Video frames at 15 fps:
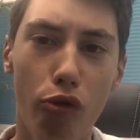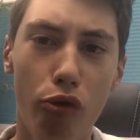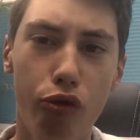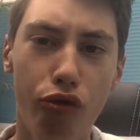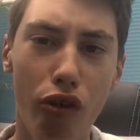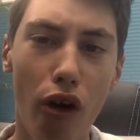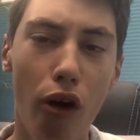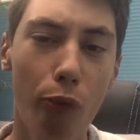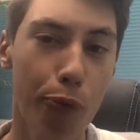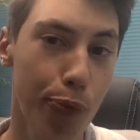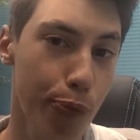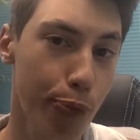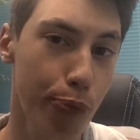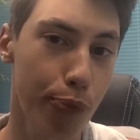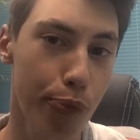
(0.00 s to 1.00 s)
for
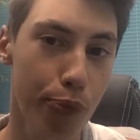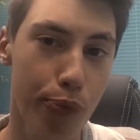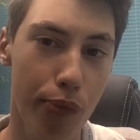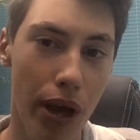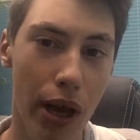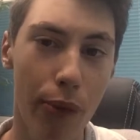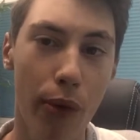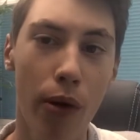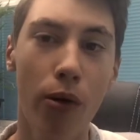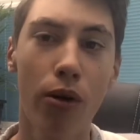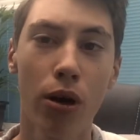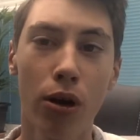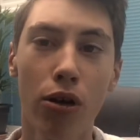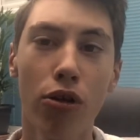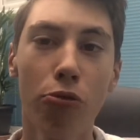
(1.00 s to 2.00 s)

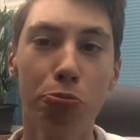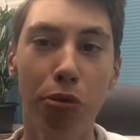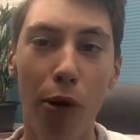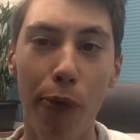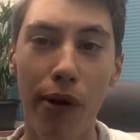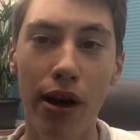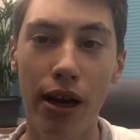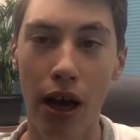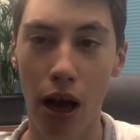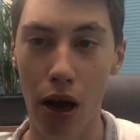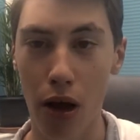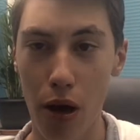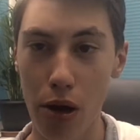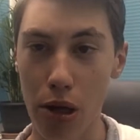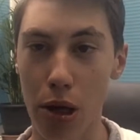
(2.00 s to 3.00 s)
people who probably
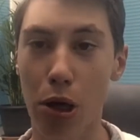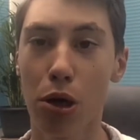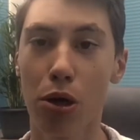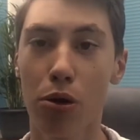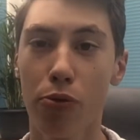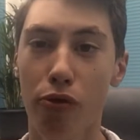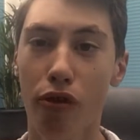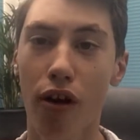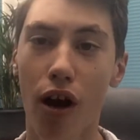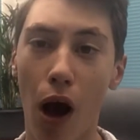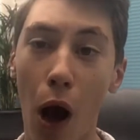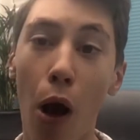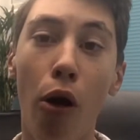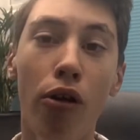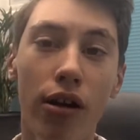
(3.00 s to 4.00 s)

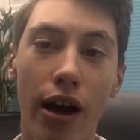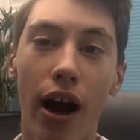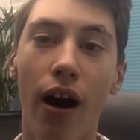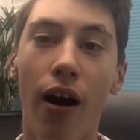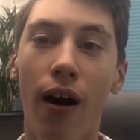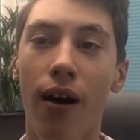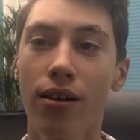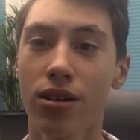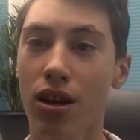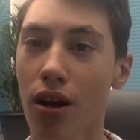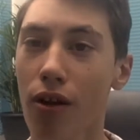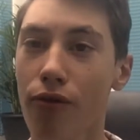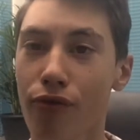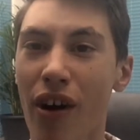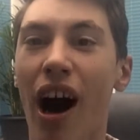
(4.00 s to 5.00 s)
own cars
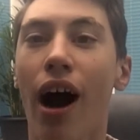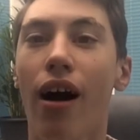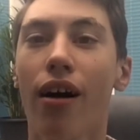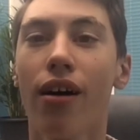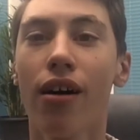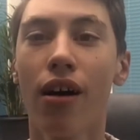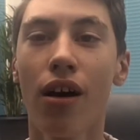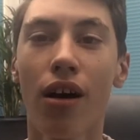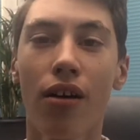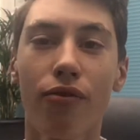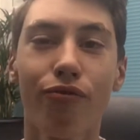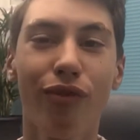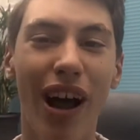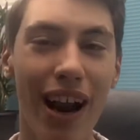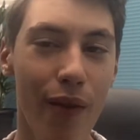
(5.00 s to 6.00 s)
that
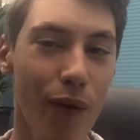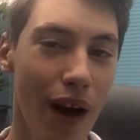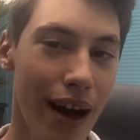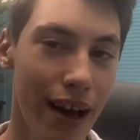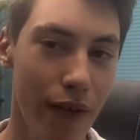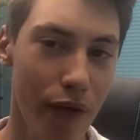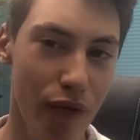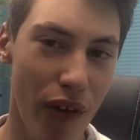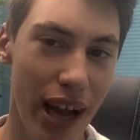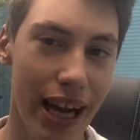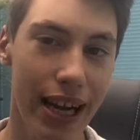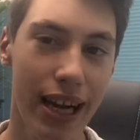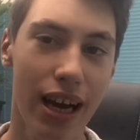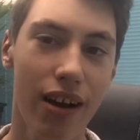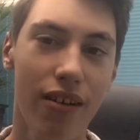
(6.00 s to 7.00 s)
they might
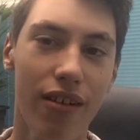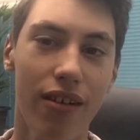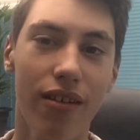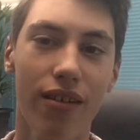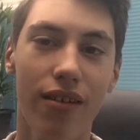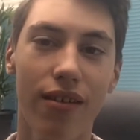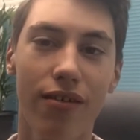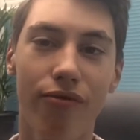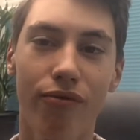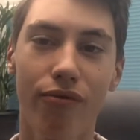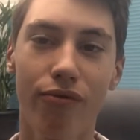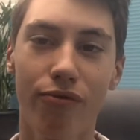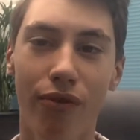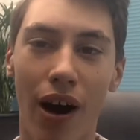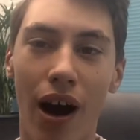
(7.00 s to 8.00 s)
think
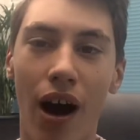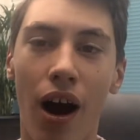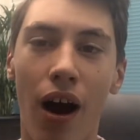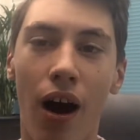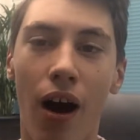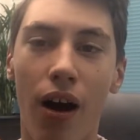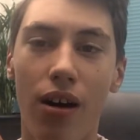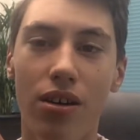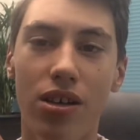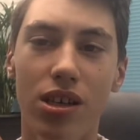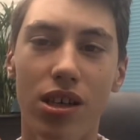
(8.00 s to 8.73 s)
that are